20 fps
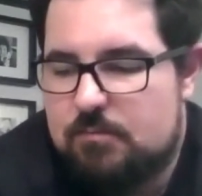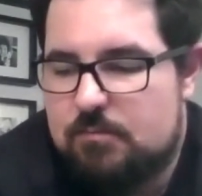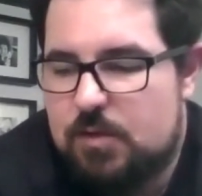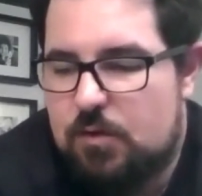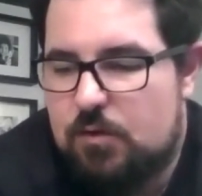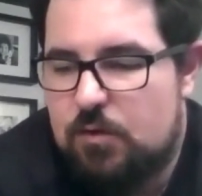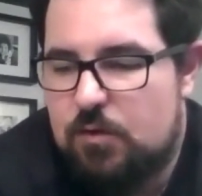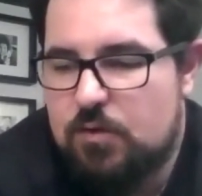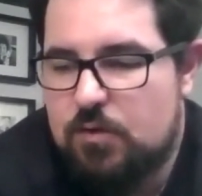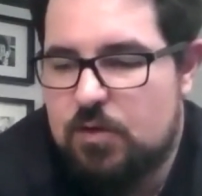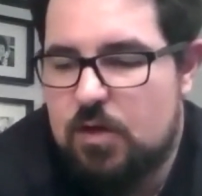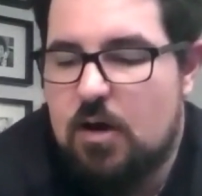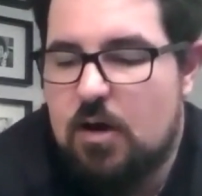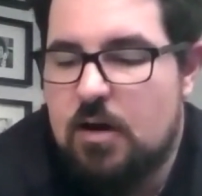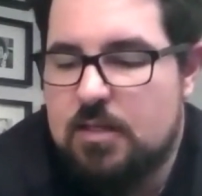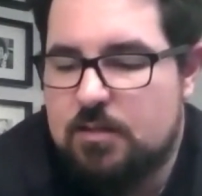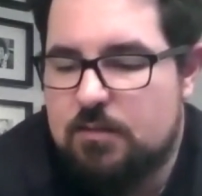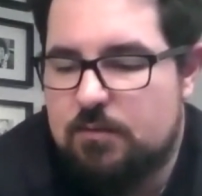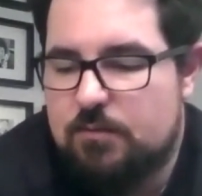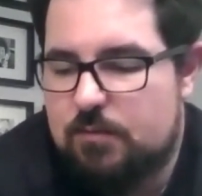those
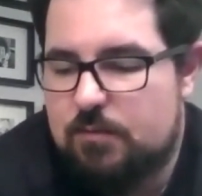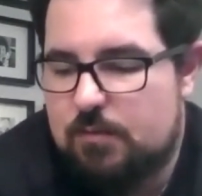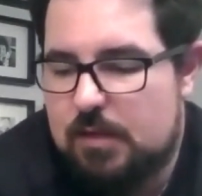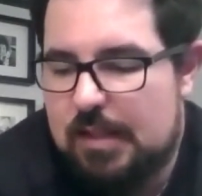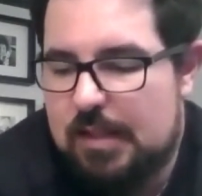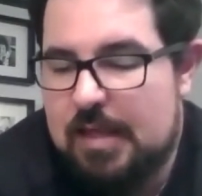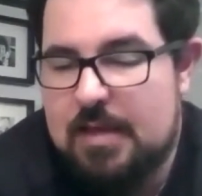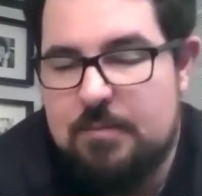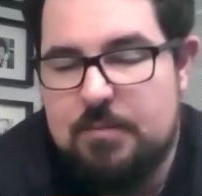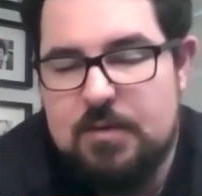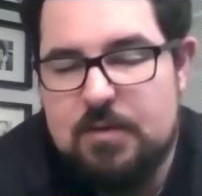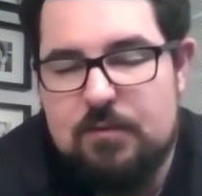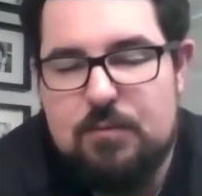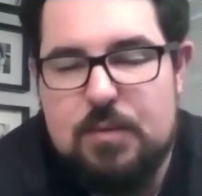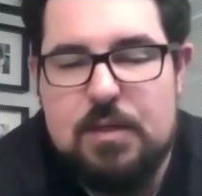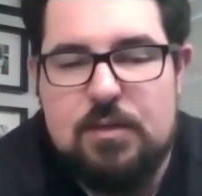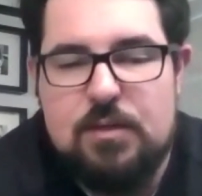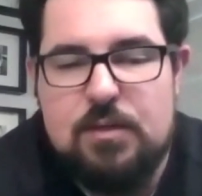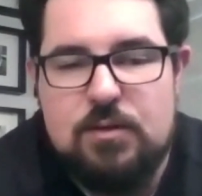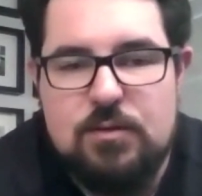kinds of claims have
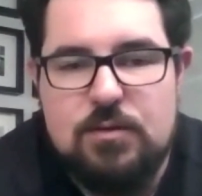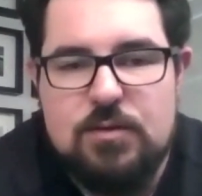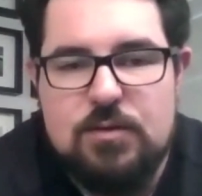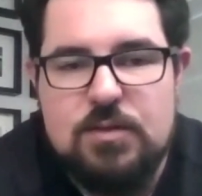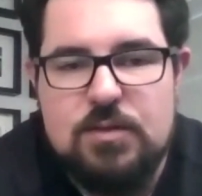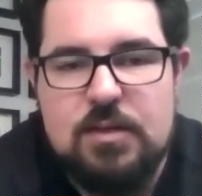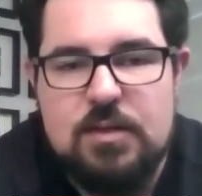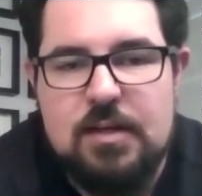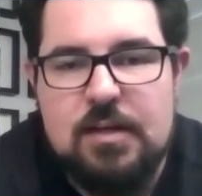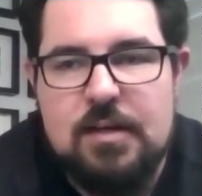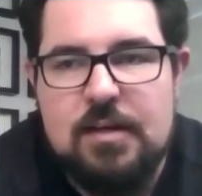been used